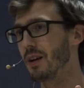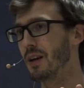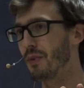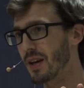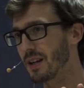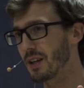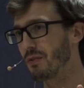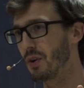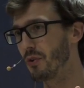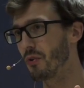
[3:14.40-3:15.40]
if I get a
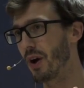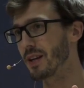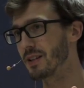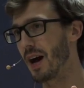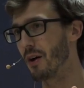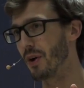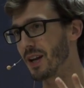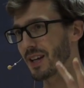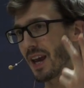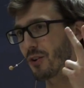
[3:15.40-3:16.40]
query right now and
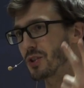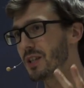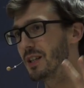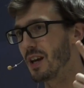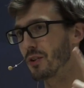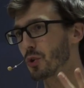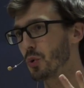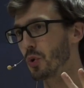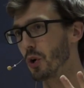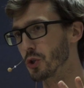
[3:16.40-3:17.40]
I cannot see the other
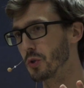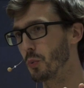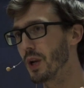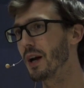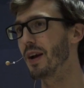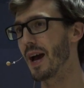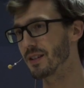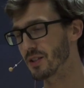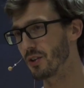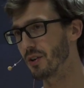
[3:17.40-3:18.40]
2 nodes, will I
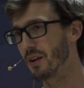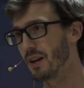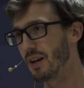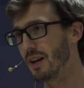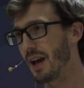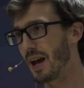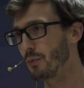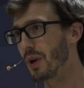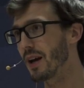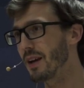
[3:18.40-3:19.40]
answer? And
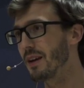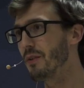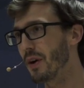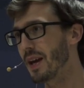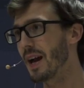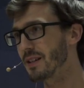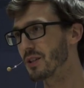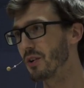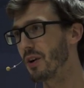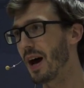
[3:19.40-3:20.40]
if I
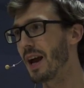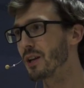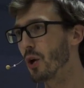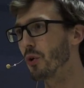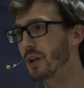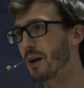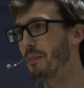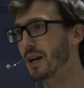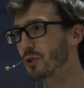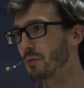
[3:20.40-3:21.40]
answer, I know that I
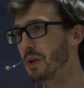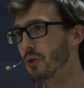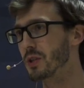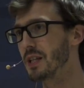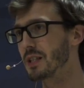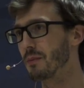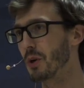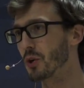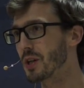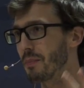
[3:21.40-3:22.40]
might not be consistent
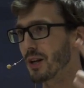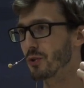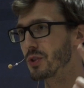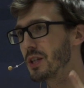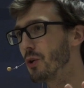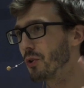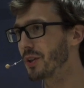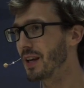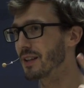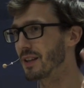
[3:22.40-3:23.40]
because I might not see all the
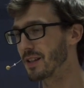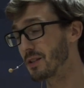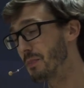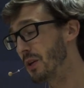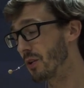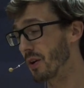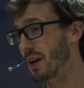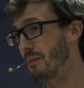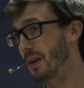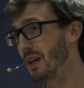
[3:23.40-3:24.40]
data that has been
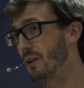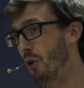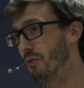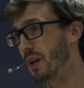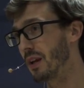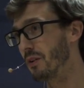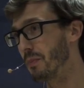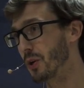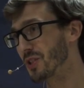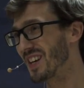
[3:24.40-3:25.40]
coming in over here
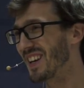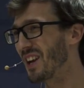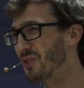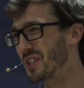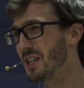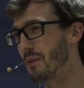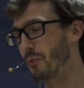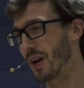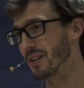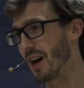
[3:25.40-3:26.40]
because I cannot see them
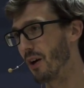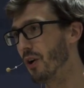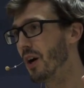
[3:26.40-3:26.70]
right now.